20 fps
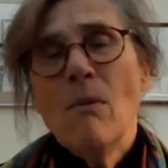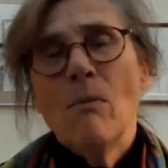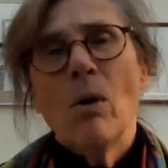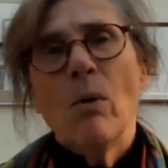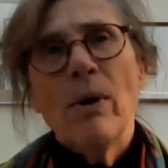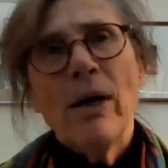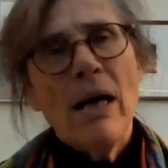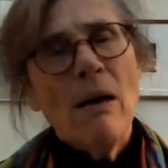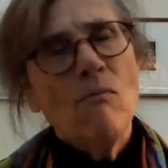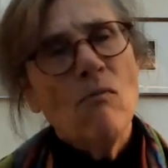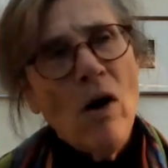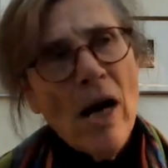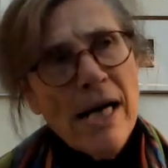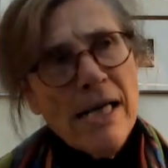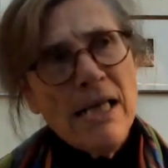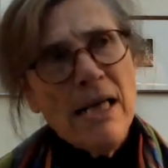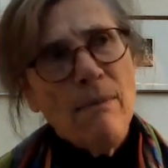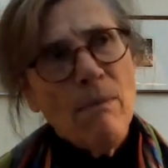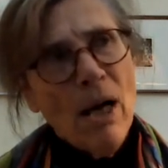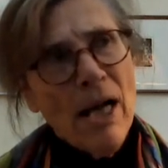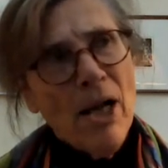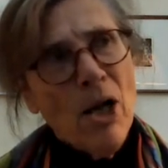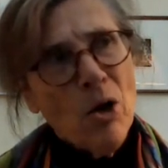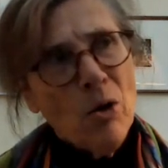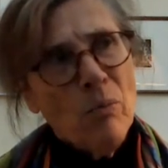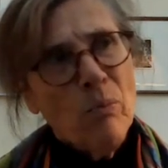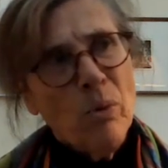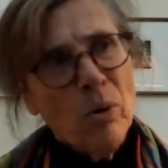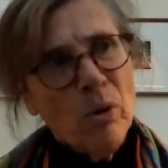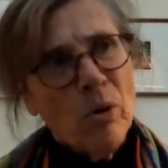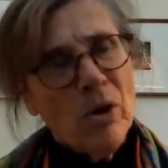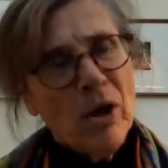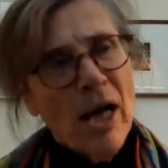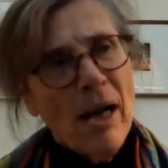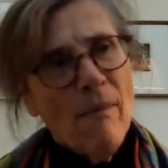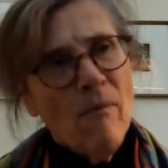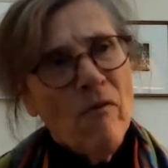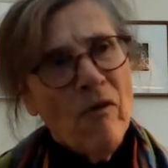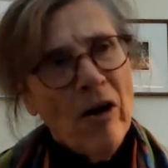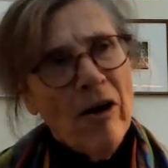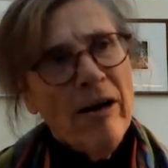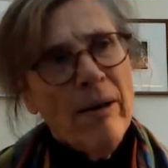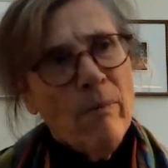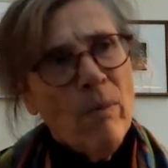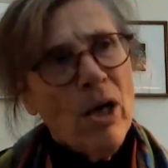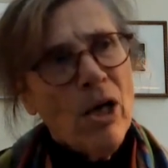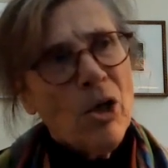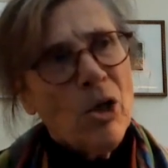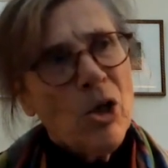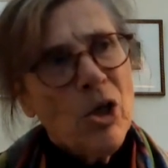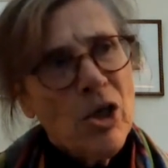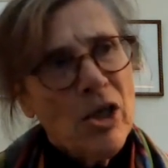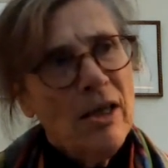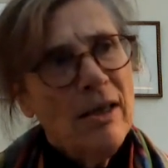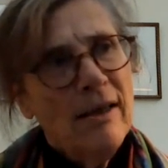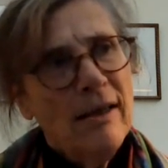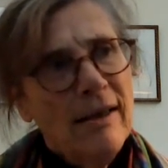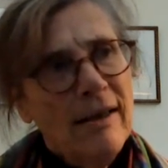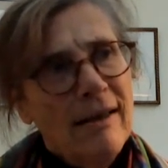But when I'm writing my own book, I'm very much